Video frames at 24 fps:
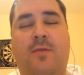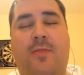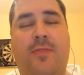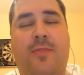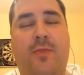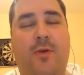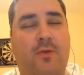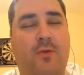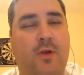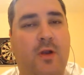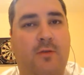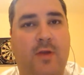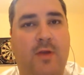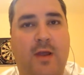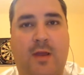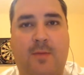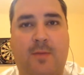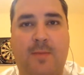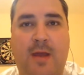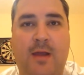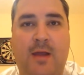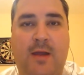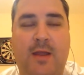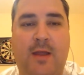thoroughly
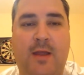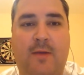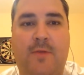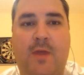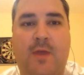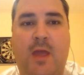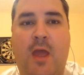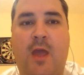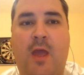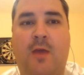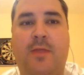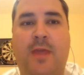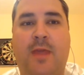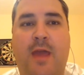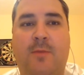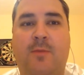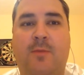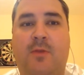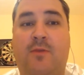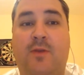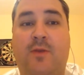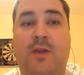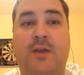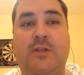recommend it. The
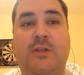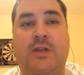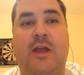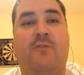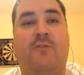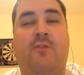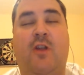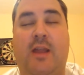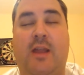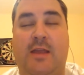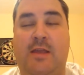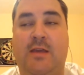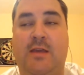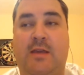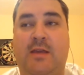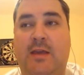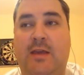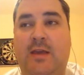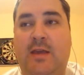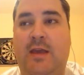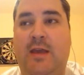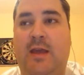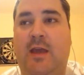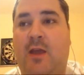atmosphere generally
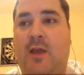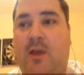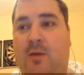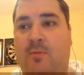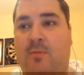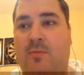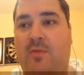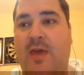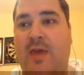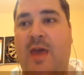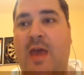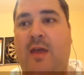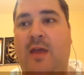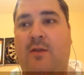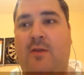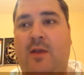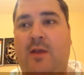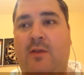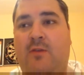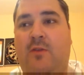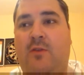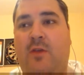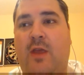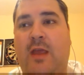there
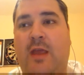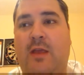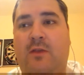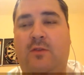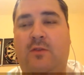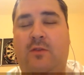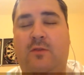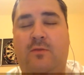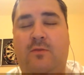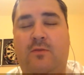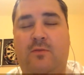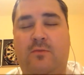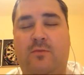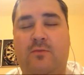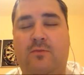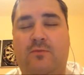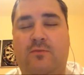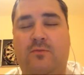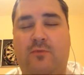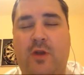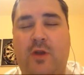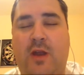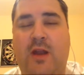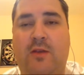is
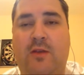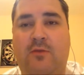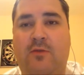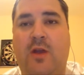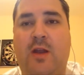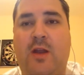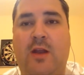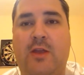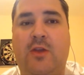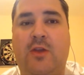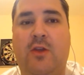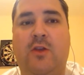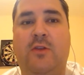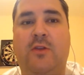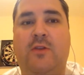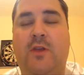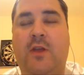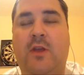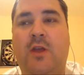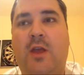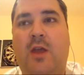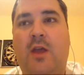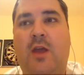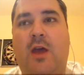really, really good.
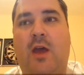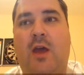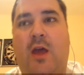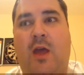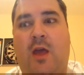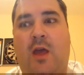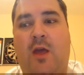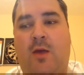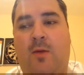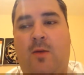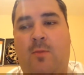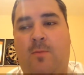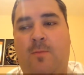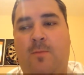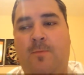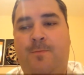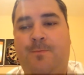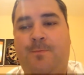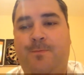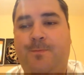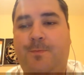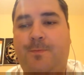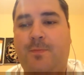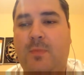And
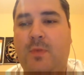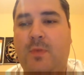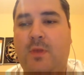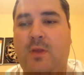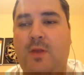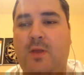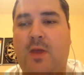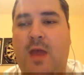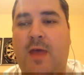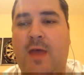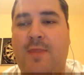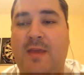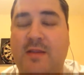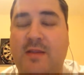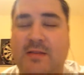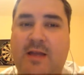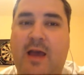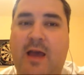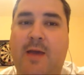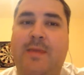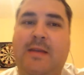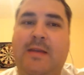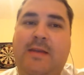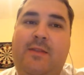this
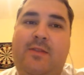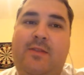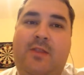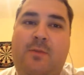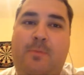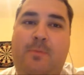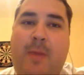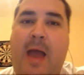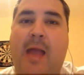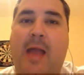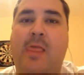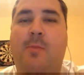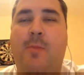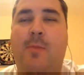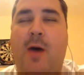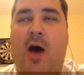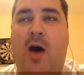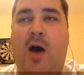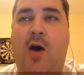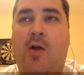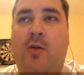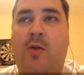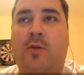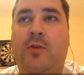time they did the Pack the
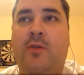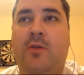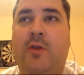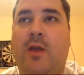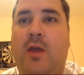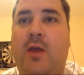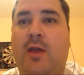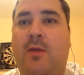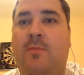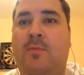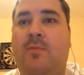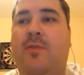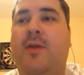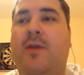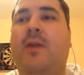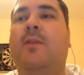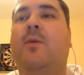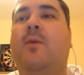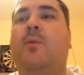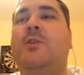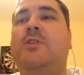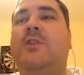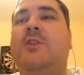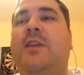Barn thing
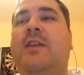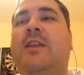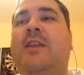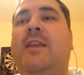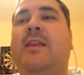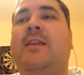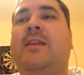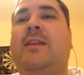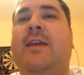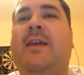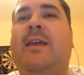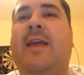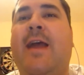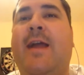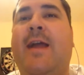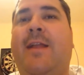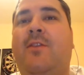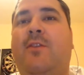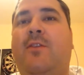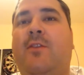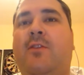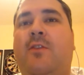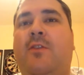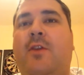which they did
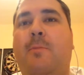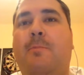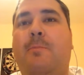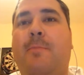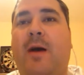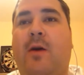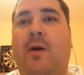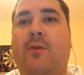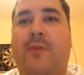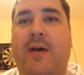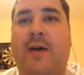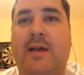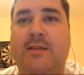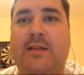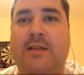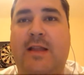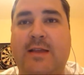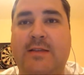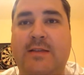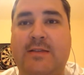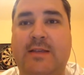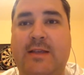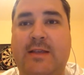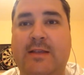against Belfast
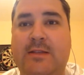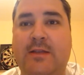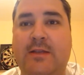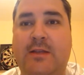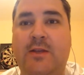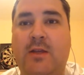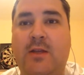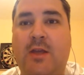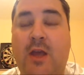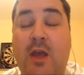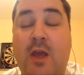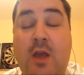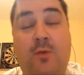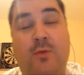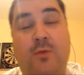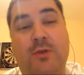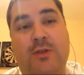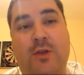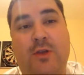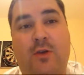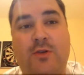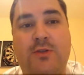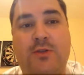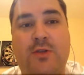last season,
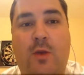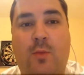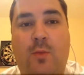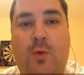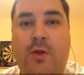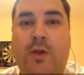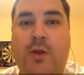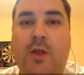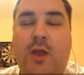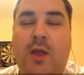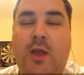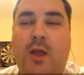which they also won.